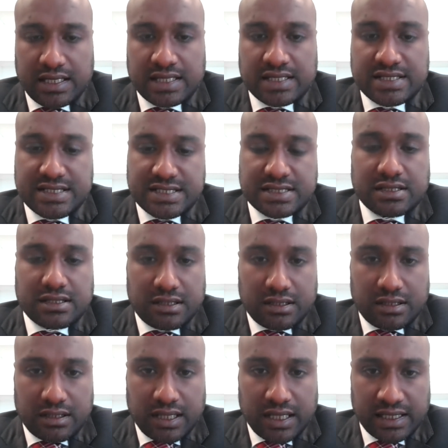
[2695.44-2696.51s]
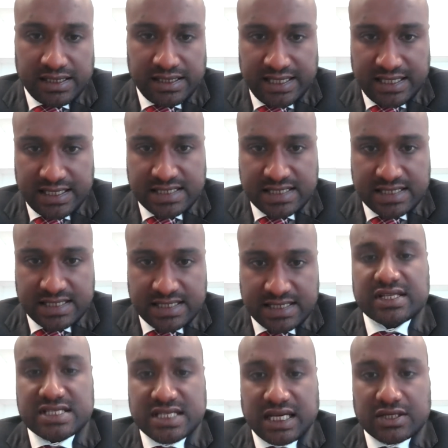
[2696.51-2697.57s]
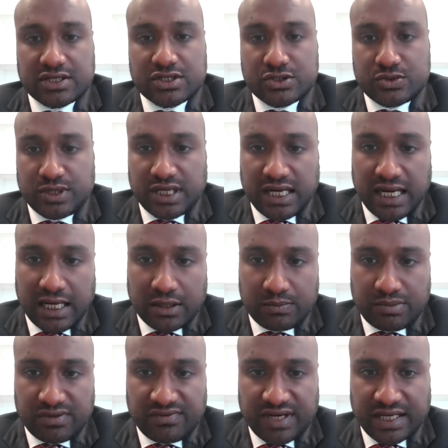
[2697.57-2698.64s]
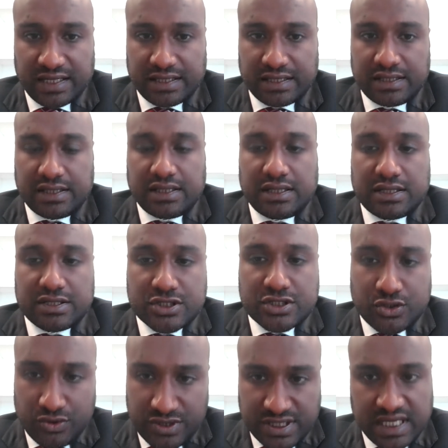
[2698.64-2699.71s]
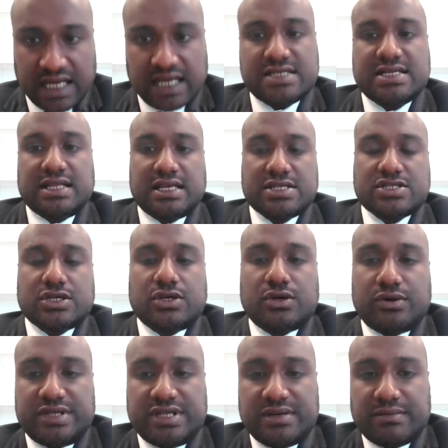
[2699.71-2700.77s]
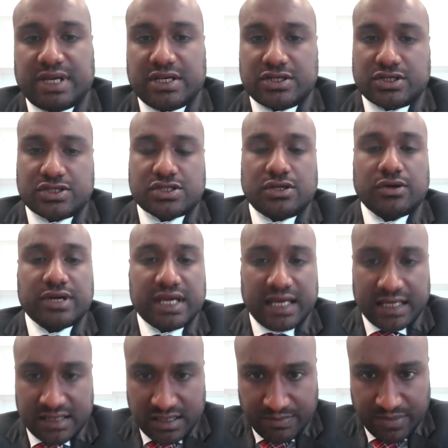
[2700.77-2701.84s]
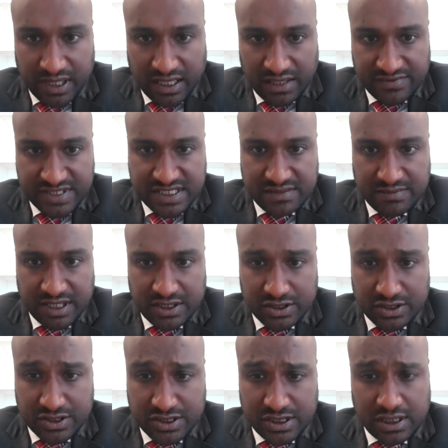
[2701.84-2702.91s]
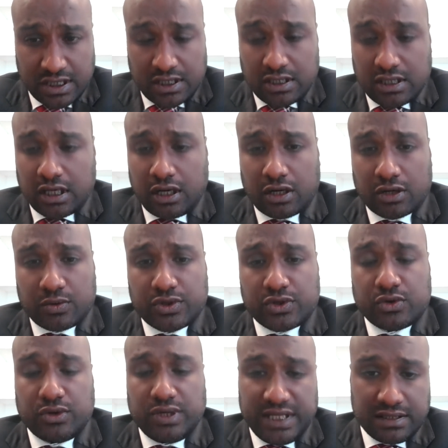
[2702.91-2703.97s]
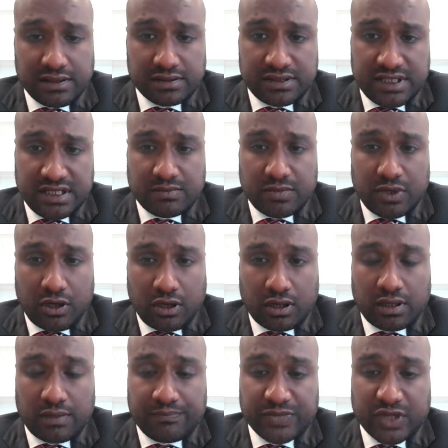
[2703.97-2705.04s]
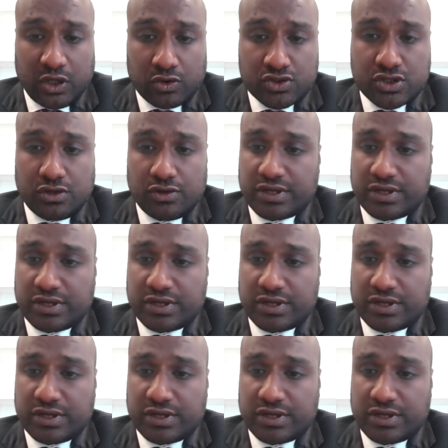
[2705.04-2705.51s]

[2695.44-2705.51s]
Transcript: is at least having discussions with the cloud provider, scrutinizing their security measures, looking at their privacy measures, along with your legal team, also